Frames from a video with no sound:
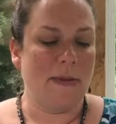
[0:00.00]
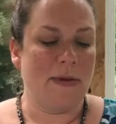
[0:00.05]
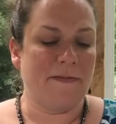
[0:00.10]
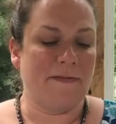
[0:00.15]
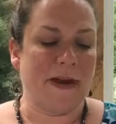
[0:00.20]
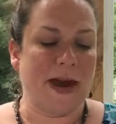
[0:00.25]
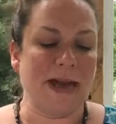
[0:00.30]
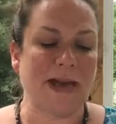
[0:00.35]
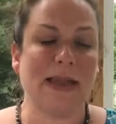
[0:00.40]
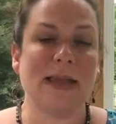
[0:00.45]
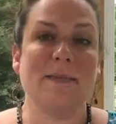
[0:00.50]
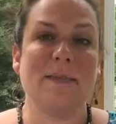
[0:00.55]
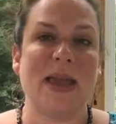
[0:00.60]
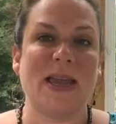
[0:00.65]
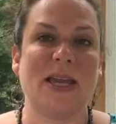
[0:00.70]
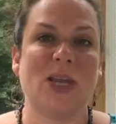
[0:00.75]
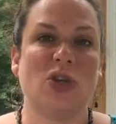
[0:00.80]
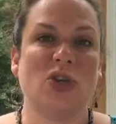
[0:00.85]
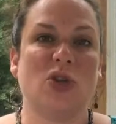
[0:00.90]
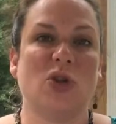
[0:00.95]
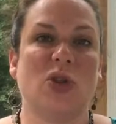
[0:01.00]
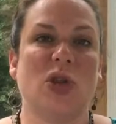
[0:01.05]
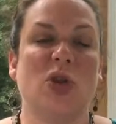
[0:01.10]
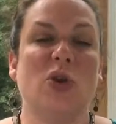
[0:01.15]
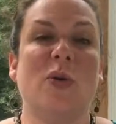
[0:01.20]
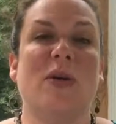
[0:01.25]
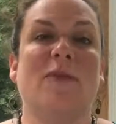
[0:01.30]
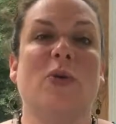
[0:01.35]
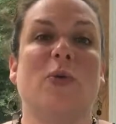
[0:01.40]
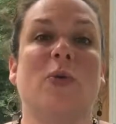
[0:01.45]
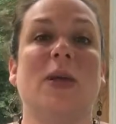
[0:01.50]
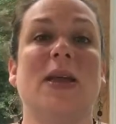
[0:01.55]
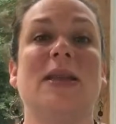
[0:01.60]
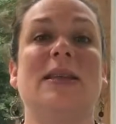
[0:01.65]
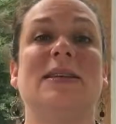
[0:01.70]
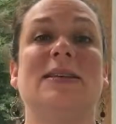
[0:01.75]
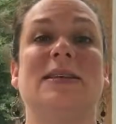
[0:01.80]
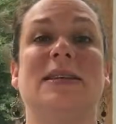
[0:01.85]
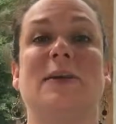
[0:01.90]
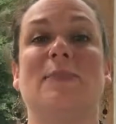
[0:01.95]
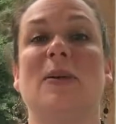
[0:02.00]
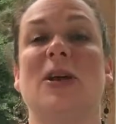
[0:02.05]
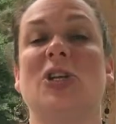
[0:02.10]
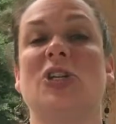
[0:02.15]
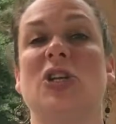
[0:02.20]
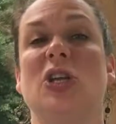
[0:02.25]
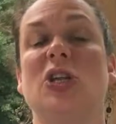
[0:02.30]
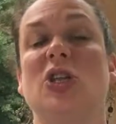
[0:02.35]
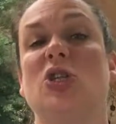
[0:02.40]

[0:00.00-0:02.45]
Finally, making sure that you have a realistic budget,